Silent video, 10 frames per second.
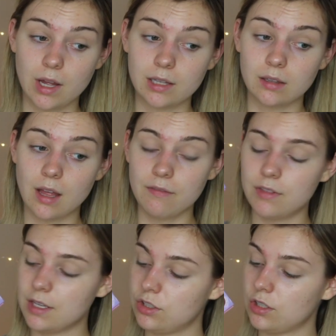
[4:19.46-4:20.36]
I
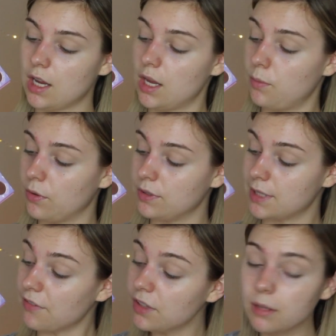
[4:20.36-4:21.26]
love this shade. We'll
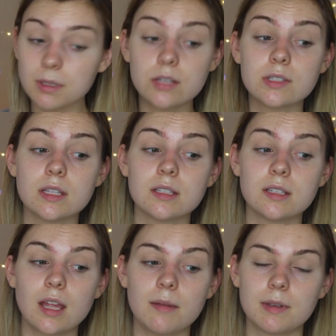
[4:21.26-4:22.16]
definitely be using this
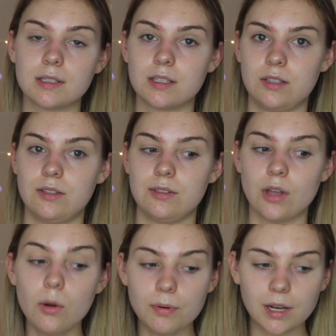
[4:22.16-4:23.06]
today because it's
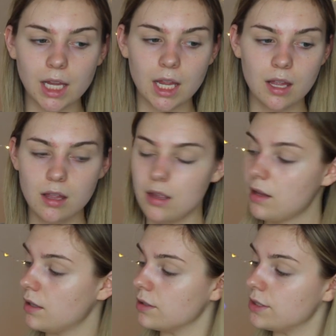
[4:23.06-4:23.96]
so pretty
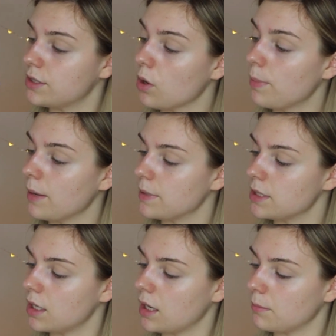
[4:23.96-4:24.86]
and so
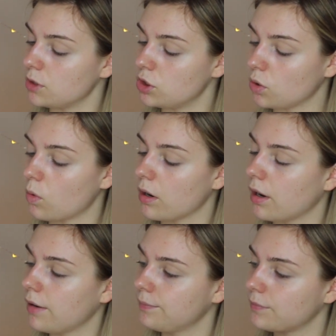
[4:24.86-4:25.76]
pigmented, I'm
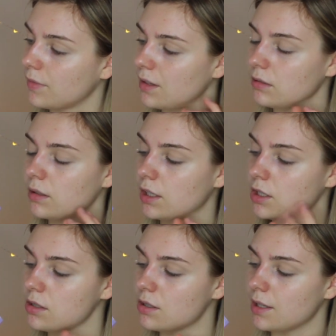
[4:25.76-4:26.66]
sure. Oh, they
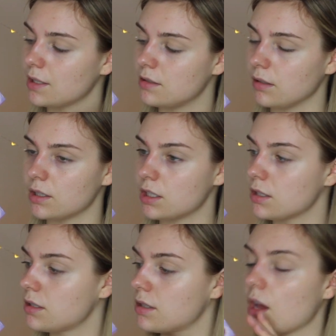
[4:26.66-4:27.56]
just look like
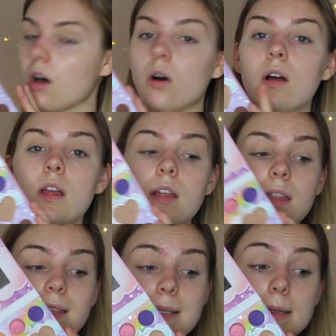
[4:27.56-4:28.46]
delicious. So
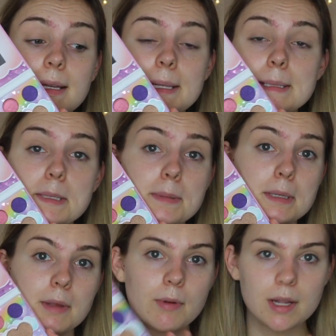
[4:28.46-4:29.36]
these are the colors that we're
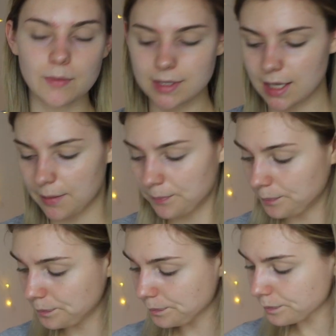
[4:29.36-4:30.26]
going to be working with today.
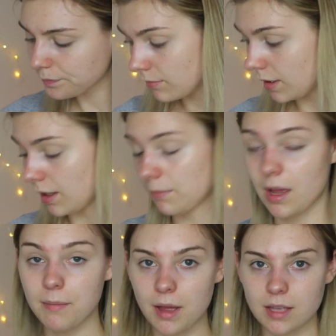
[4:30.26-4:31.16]
And I'm
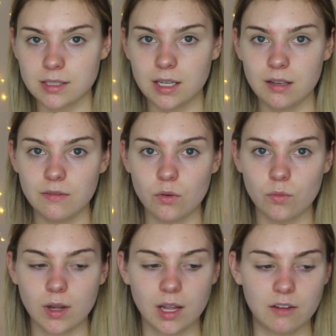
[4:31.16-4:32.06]
not positive
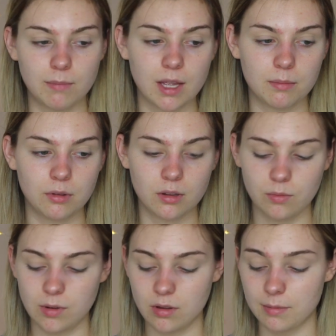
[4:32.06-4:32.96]
what kind of makeup
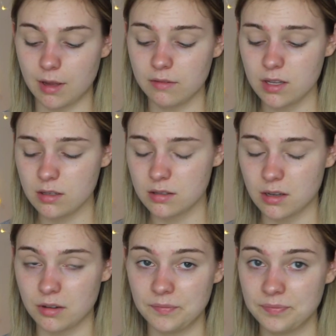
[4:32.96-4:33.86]
look will come out of this,
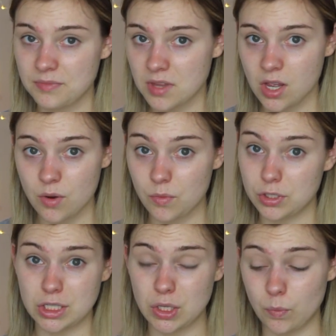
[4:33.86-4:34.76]
so
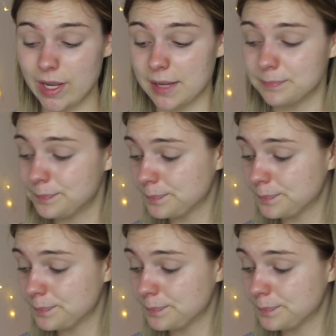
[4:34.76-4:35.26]
we're just going to wing it.